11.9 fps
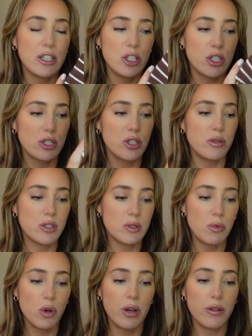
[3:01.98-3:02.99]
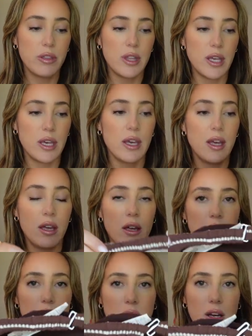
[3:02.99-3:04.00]
is just too small. The
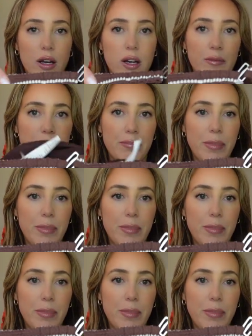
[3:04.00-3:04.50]
um,